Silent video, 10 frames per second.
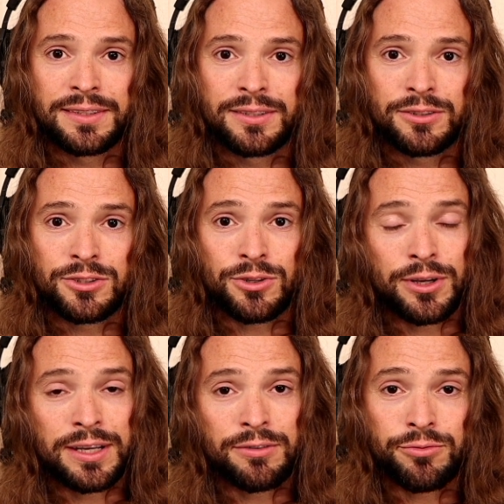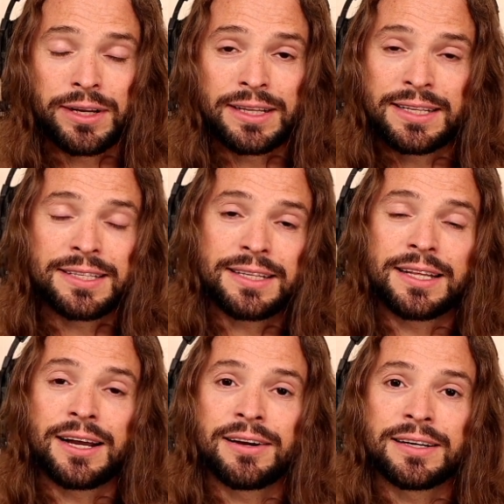So you can freely sit
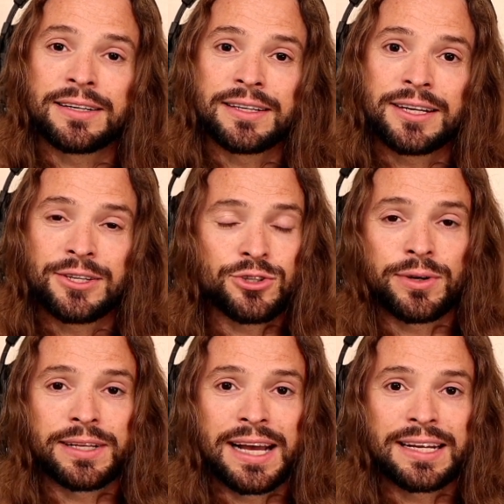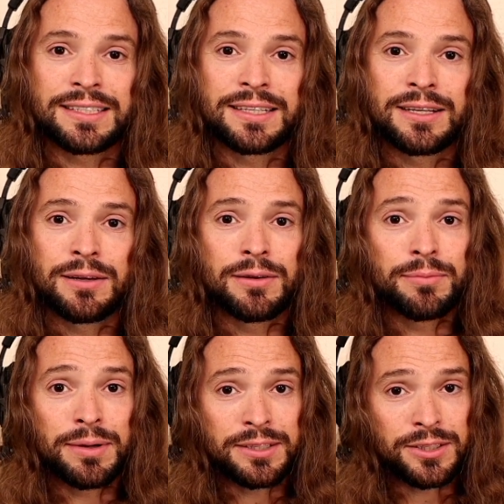there and enjoy that.
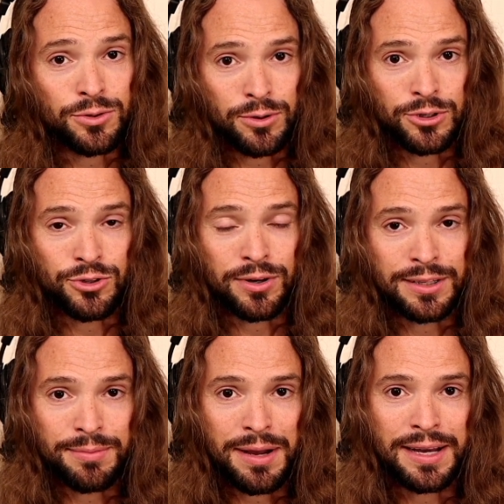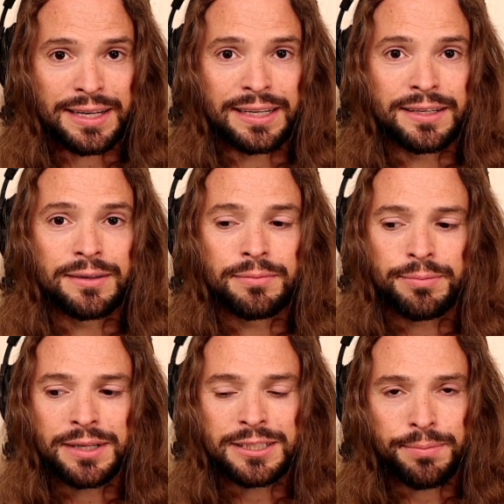But it's a torture on the body. But
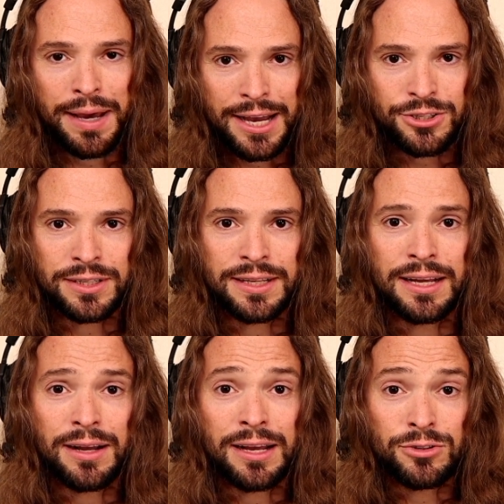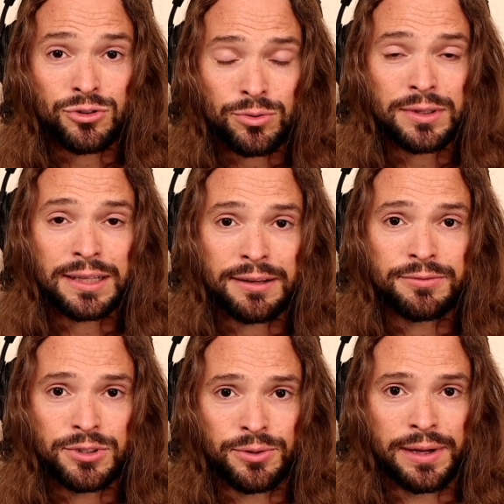it's a passion that I truly love
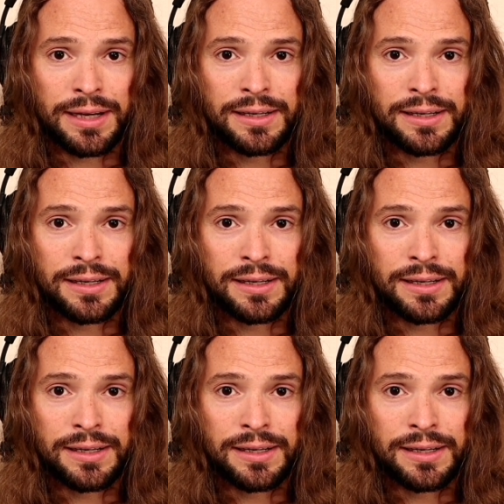doing.